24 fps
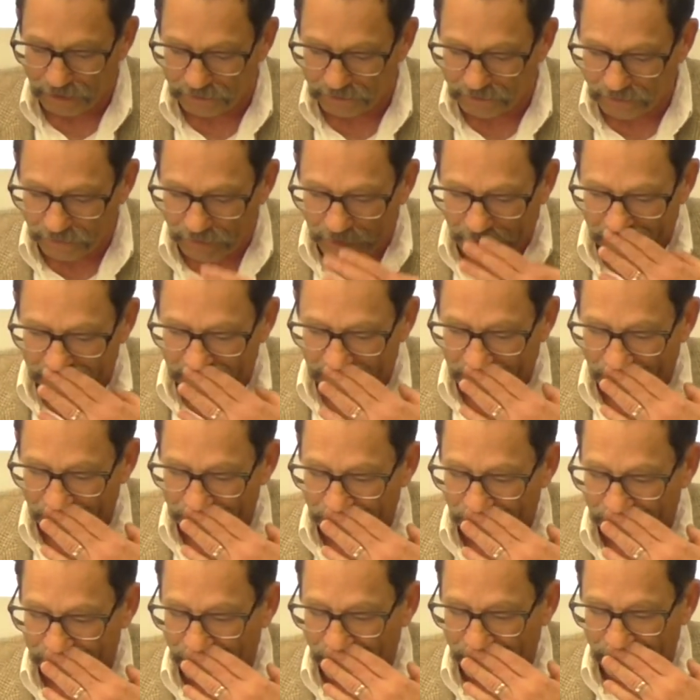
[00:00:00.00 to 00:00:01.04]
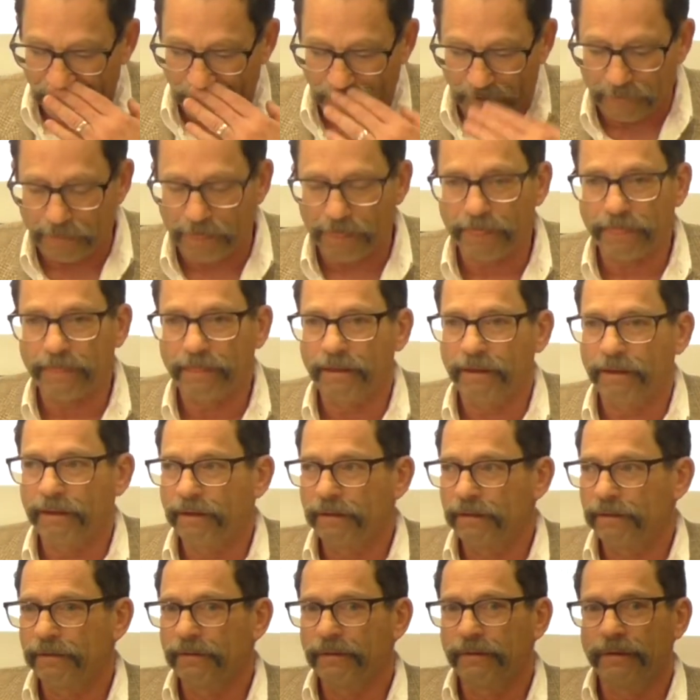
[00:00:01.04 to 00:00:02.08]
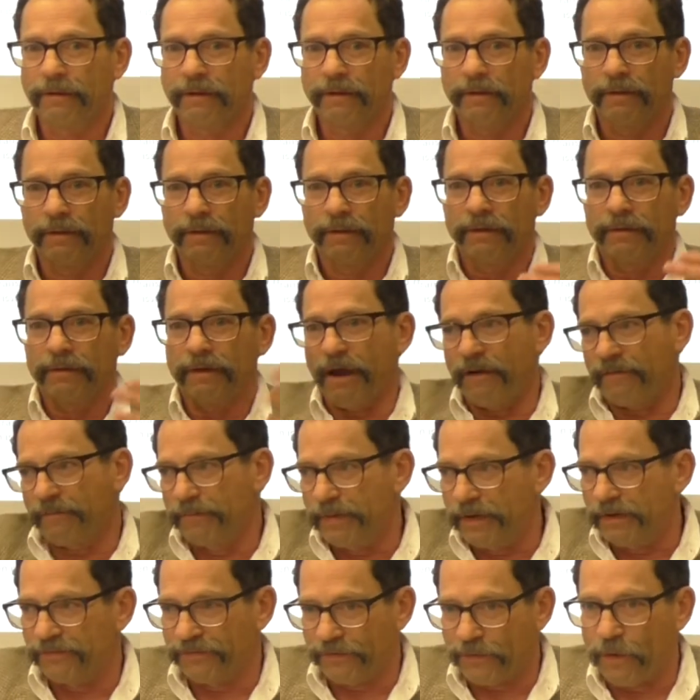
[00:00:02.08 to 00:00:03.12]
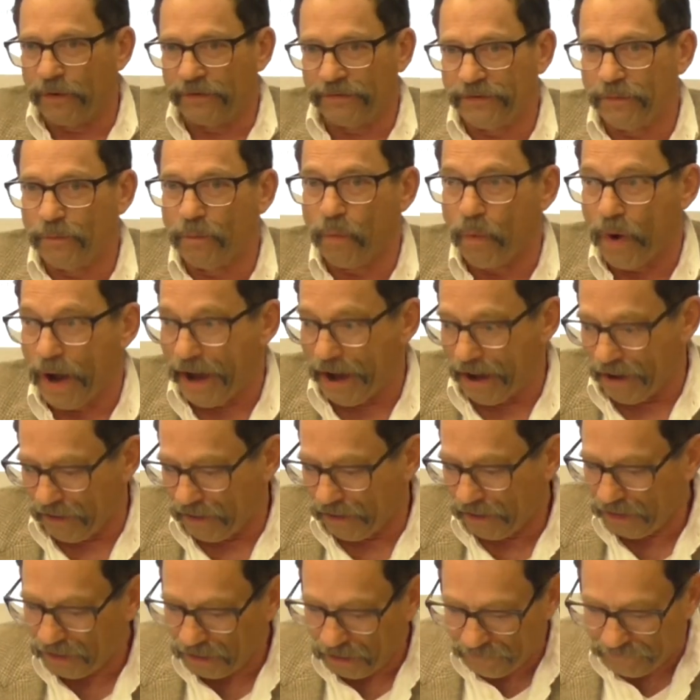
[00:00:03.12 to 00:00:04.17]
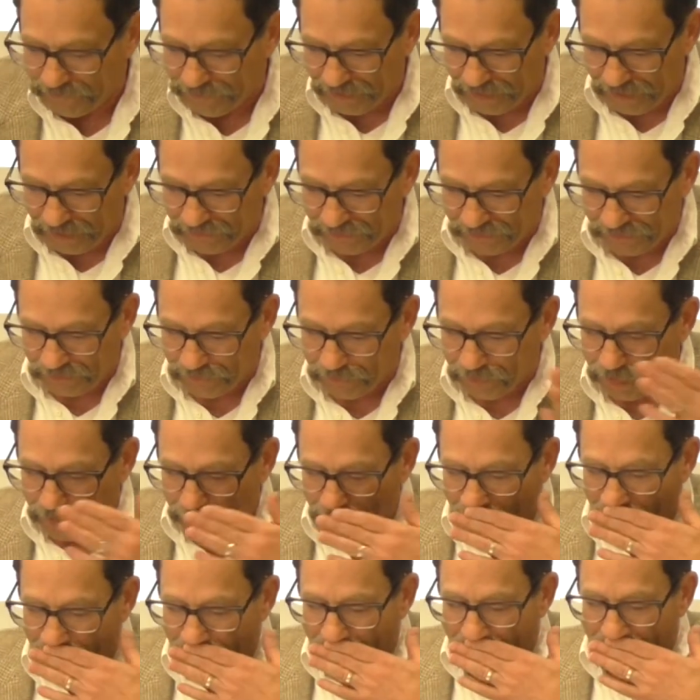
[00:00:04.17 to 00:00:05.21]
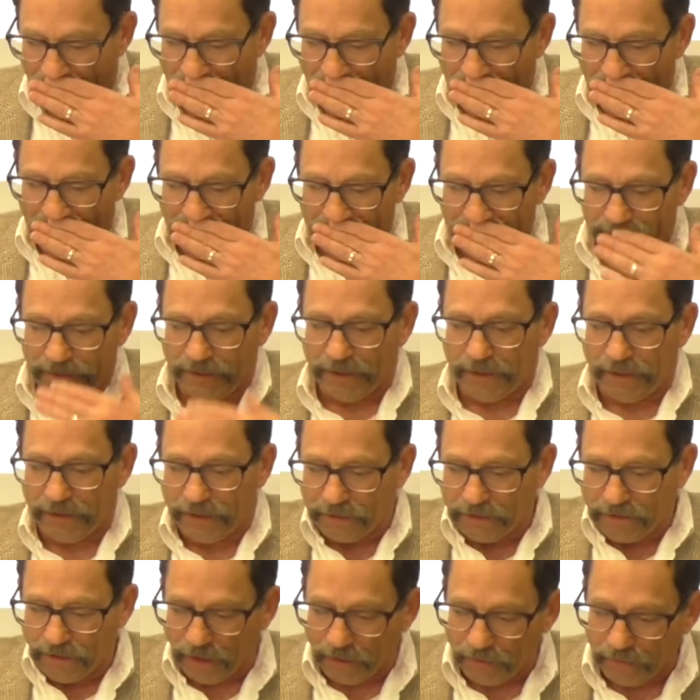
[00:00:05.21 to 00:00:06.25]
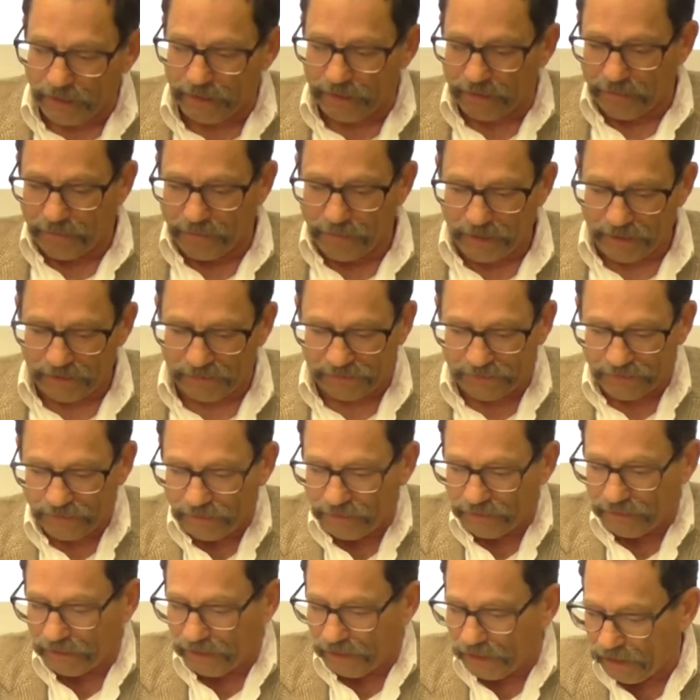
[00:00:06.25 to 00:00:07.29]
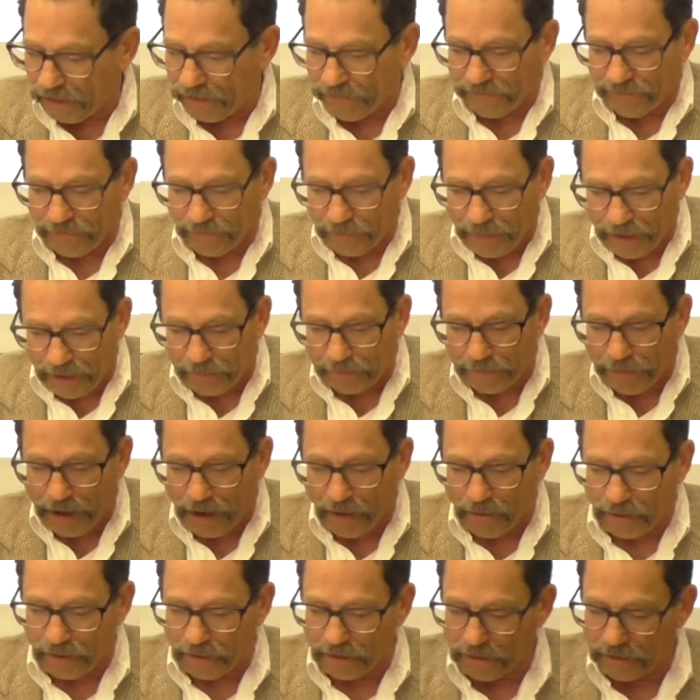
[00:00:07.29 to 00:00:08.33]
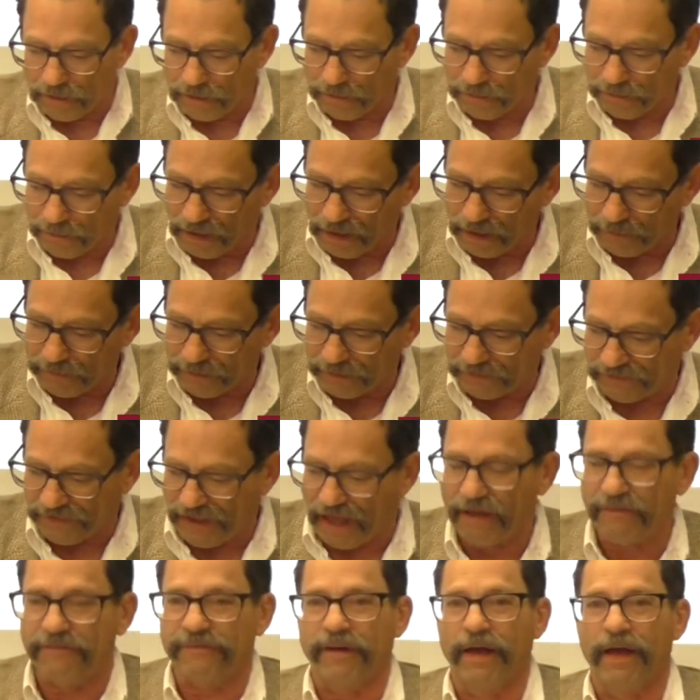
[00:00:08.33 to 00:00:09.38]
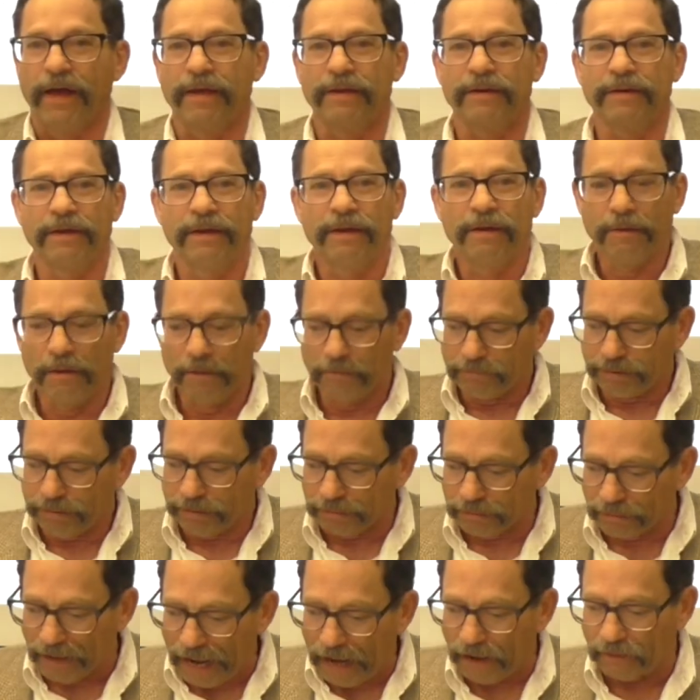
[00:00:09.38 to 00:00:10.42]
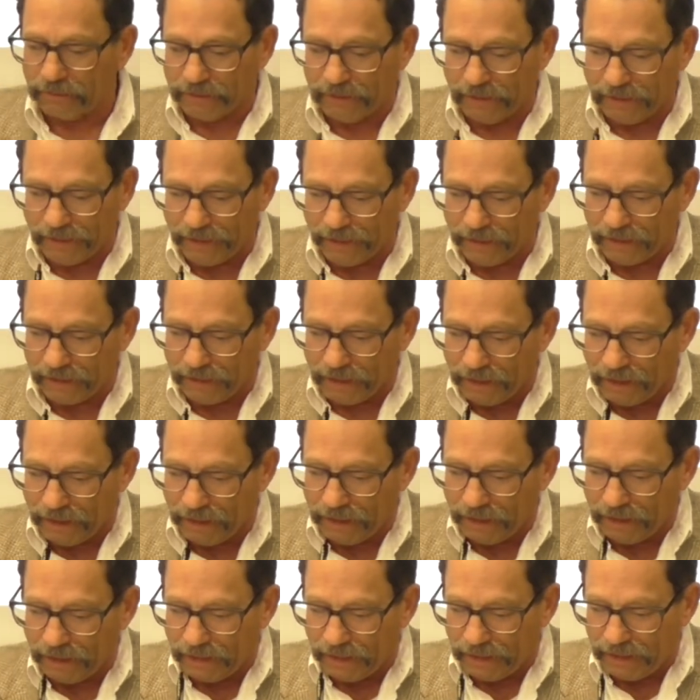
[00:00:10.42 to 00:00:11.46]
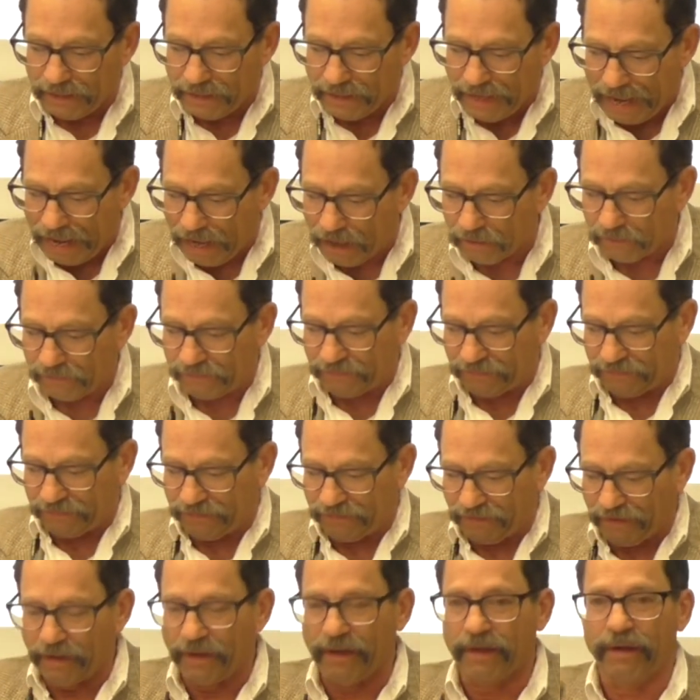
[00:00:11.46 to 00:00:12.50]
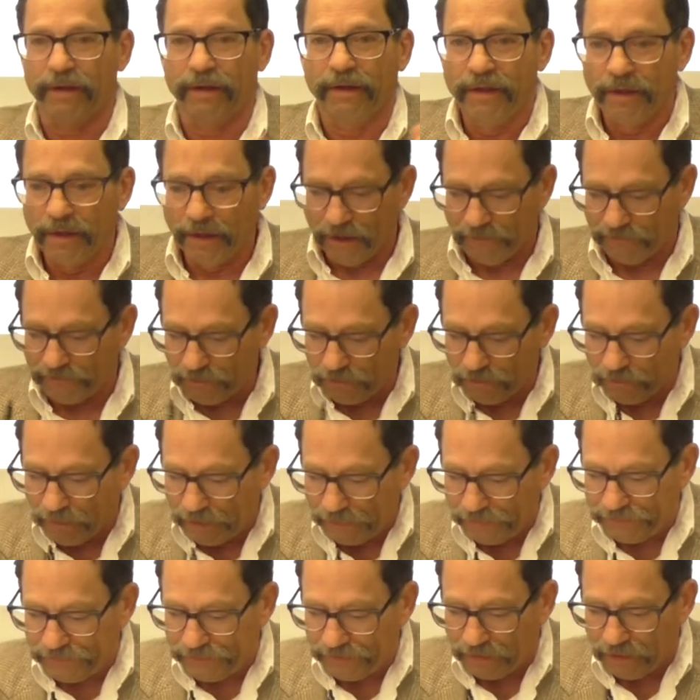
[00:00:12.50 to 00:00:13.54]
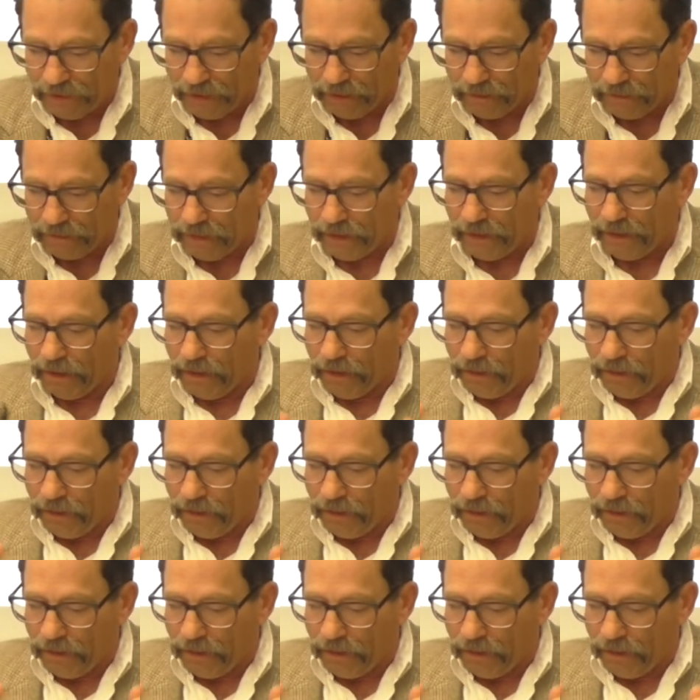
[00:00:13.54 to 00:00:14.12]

to the extent that they could. Government is, of course, aware of this, and the current Minister of Manpower, Mohammed Sa'afan, proudly announced a few months ago